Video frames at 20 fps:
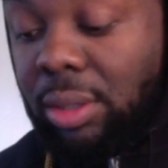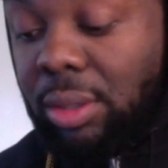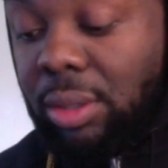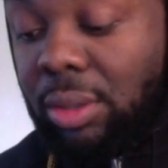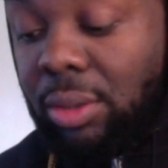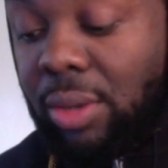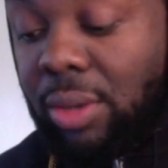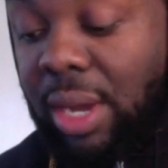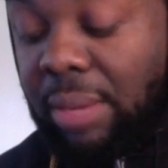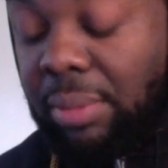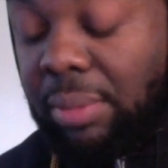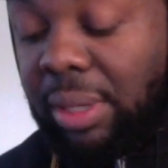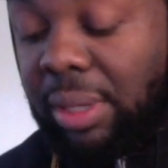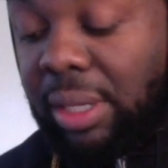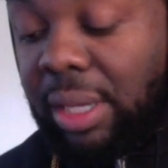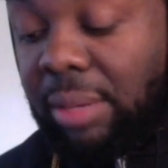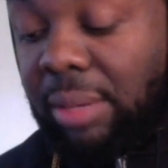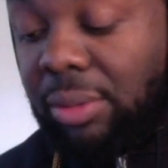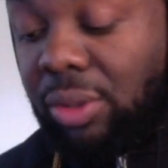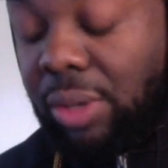you hadn't played a
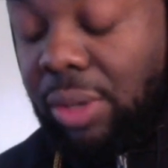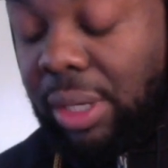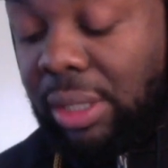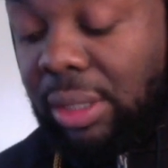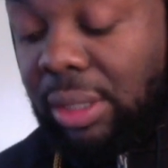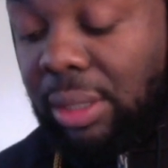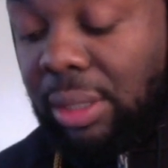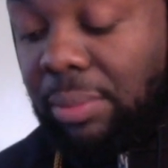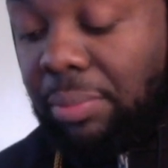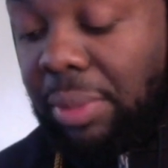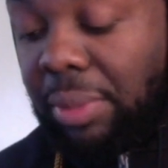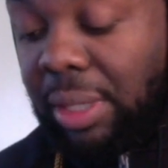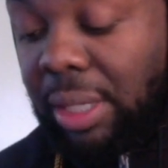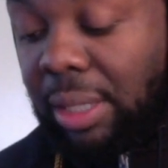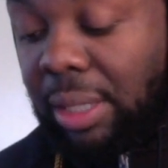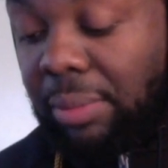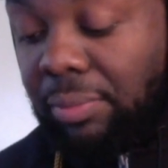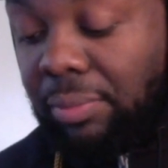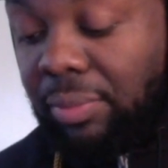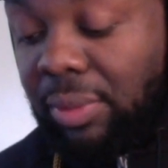game, it's crazy. But
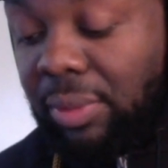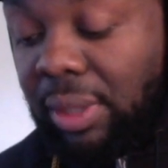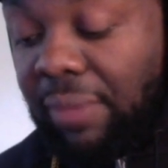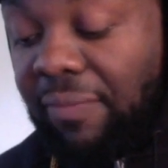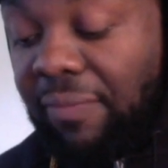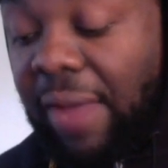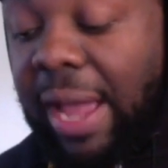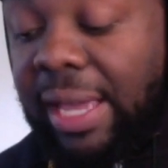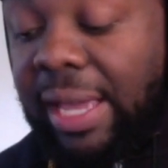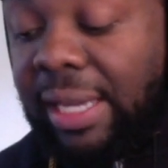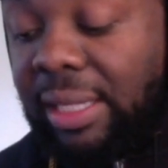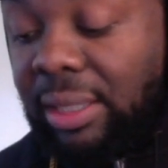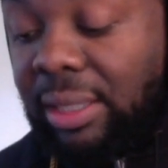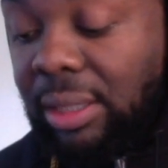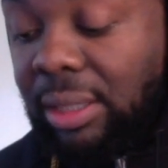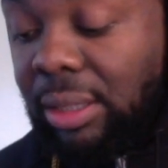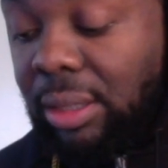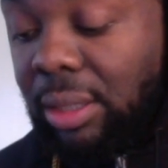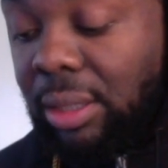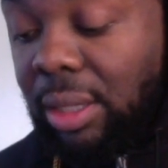the
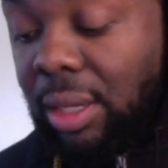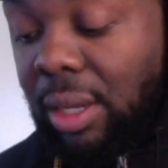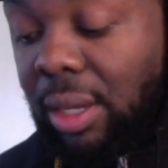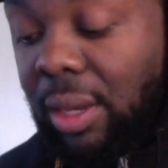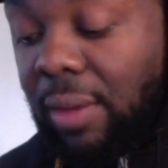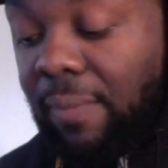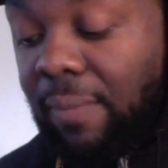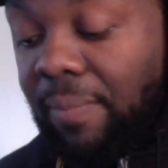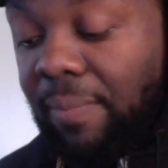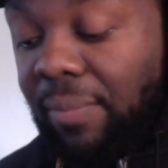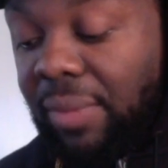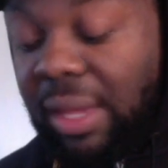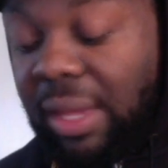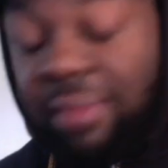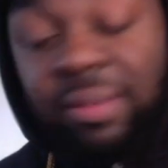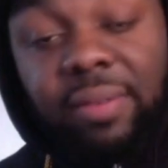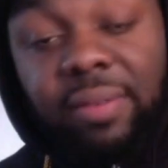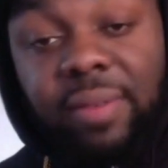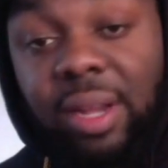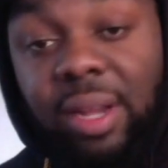Vikings,
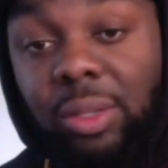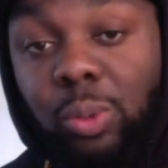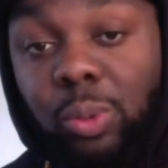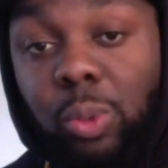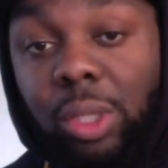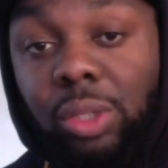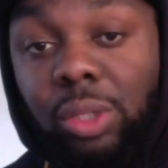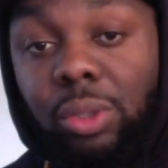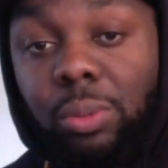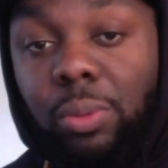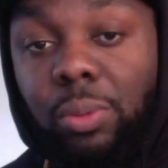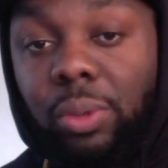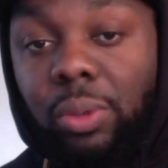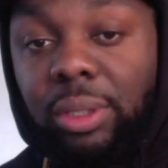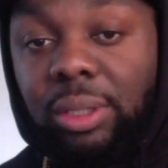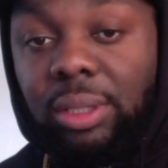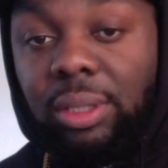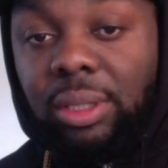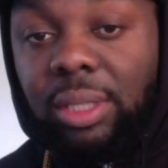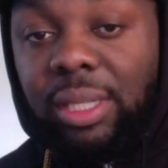they've given out 22
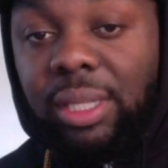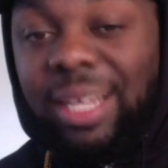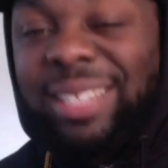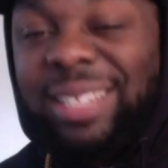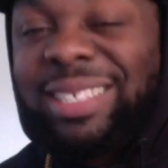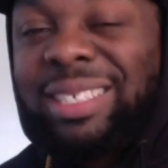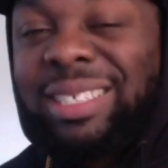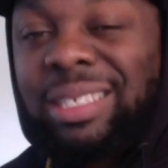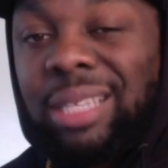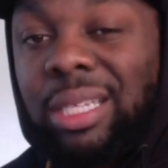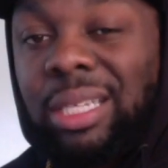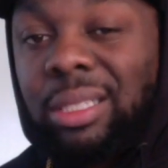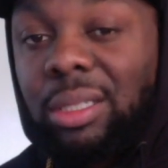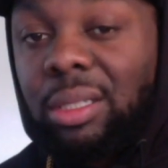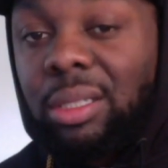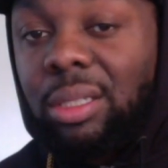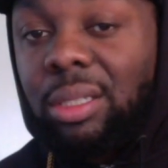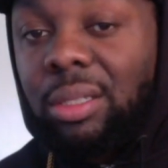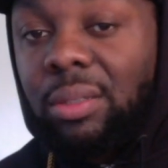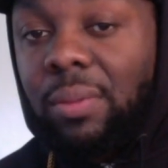points this year. They
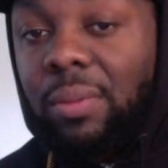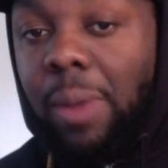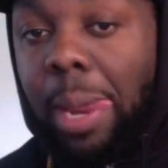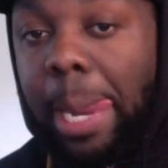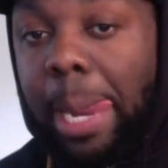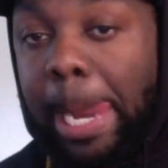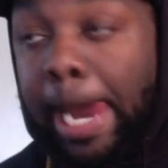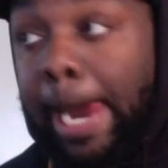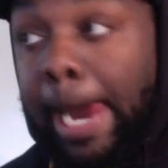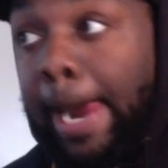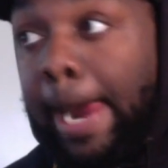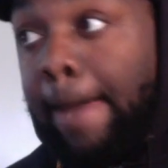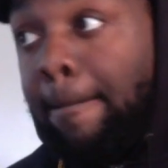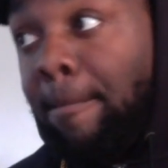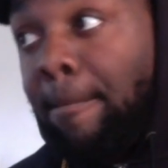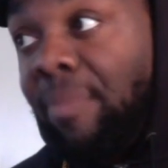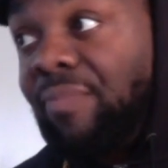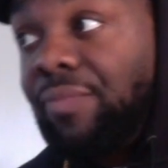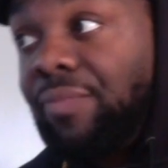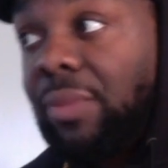stingy,
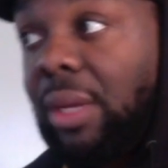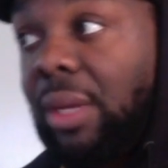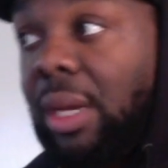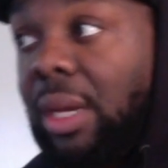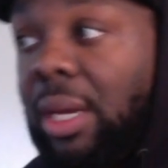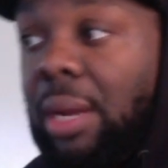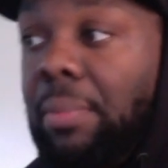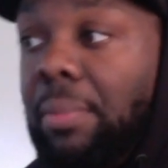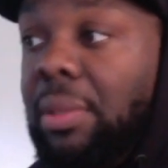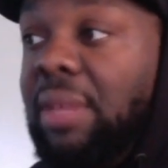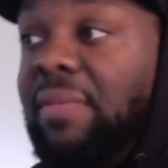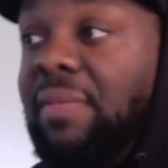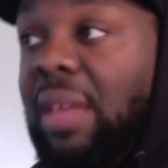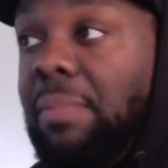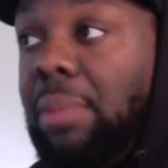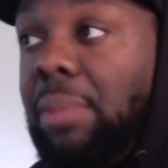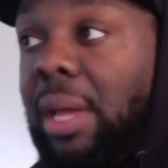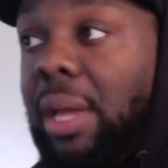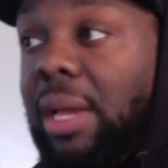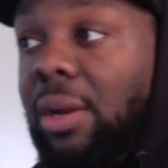and I believe they
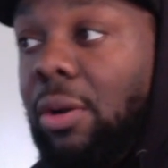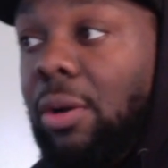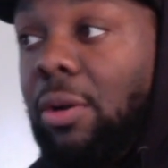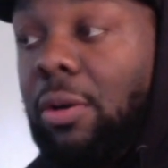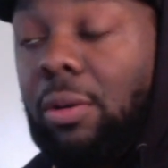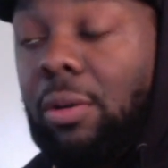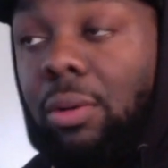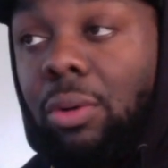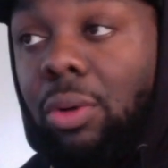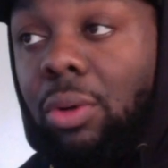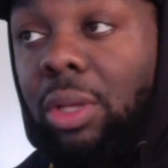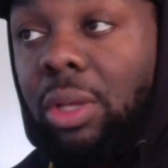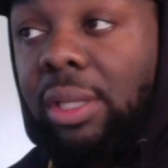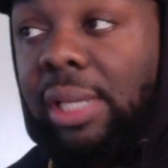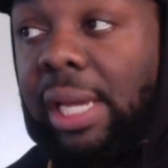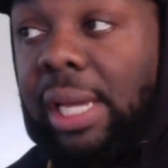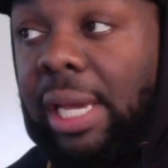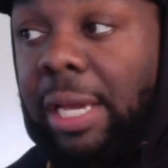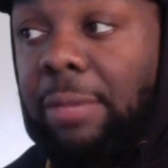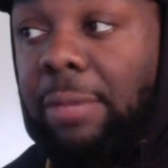played all of their
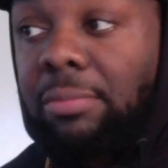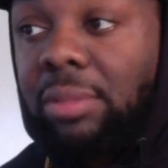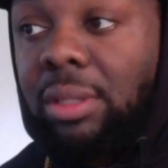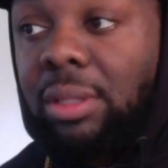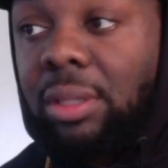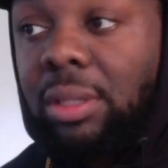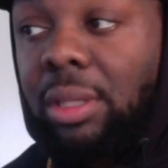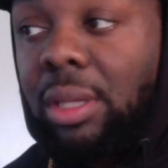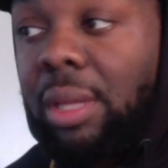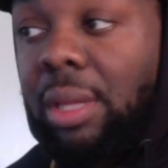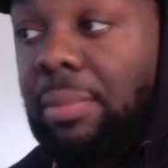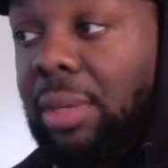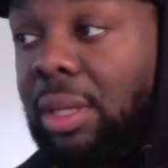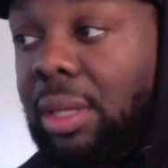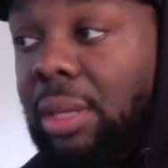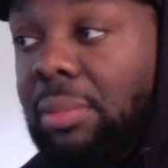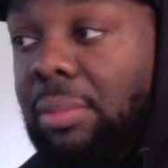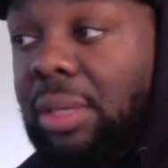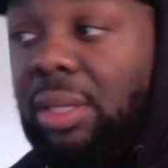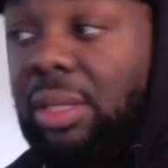games. Let
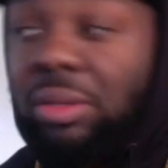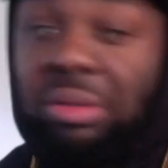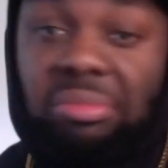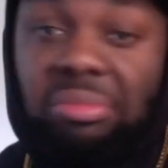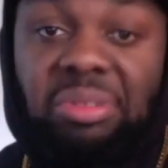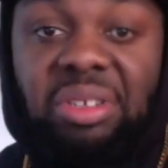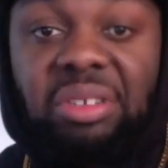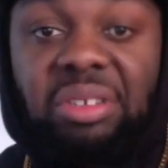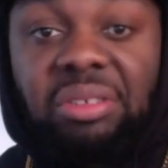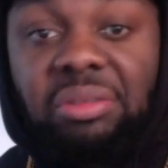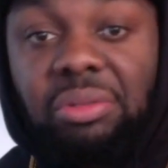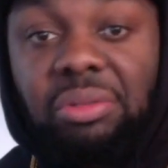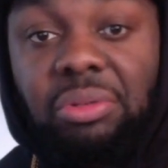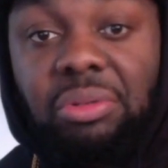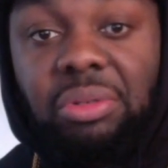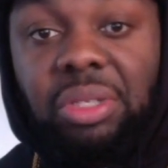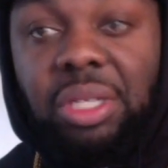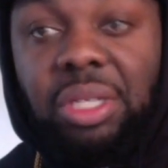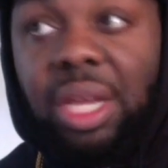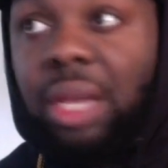me just do
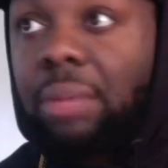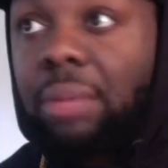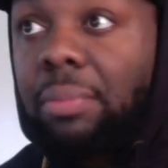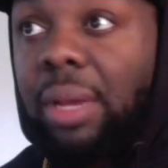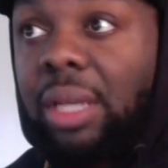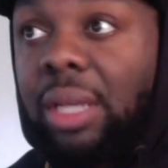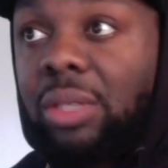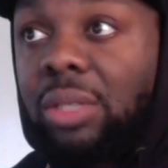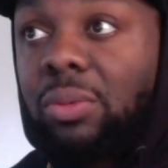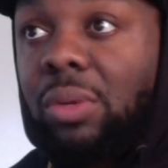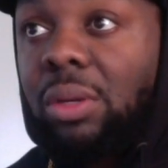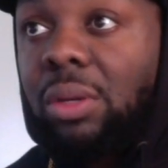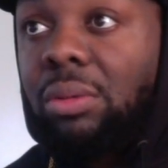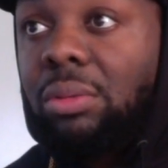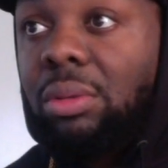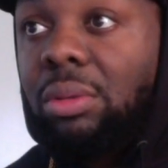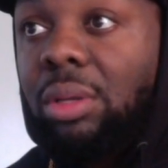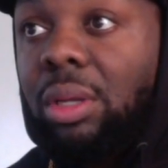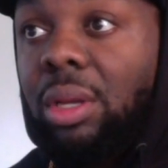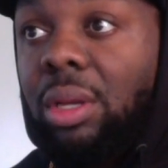a check. Might as well.
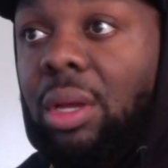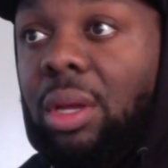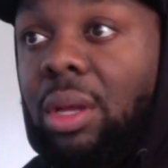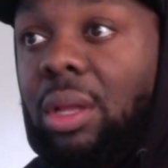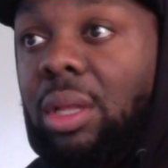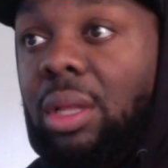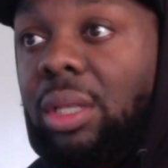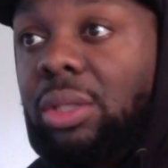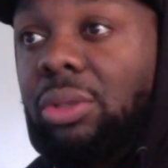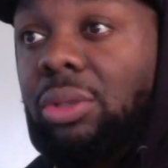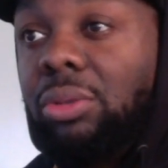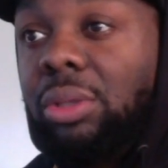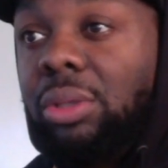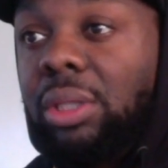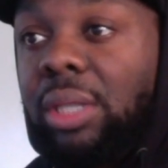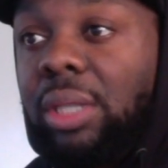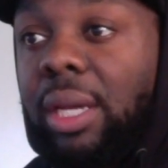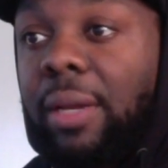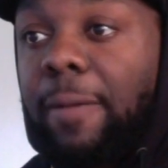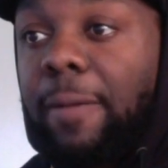Let's do a
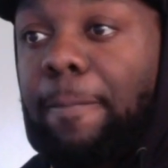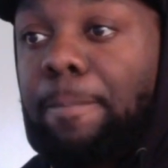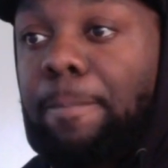check.